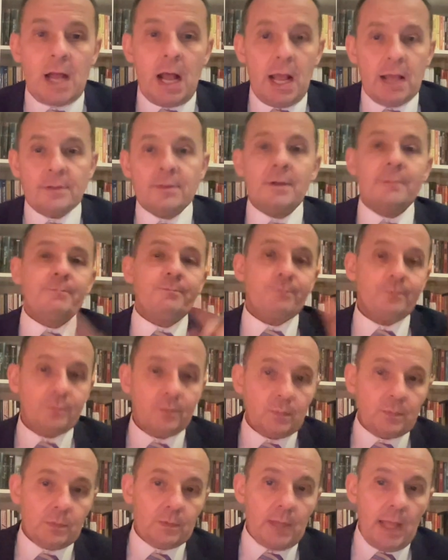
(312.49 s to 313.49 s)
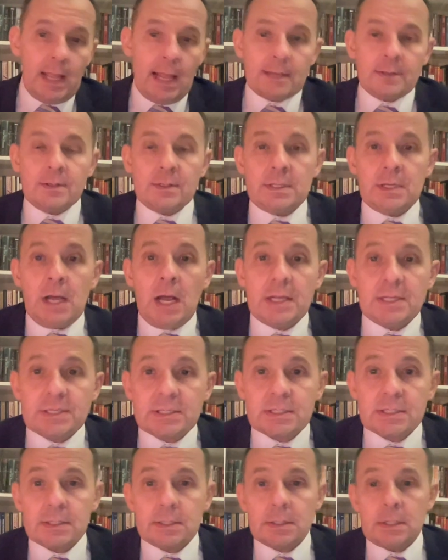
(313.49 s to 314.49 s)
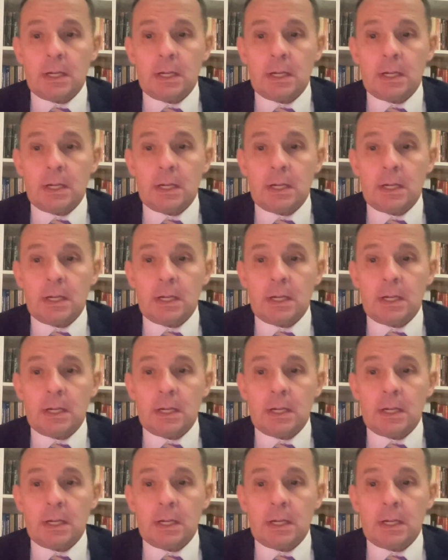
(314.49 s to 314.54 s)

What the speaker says: either they hadn't de-iced,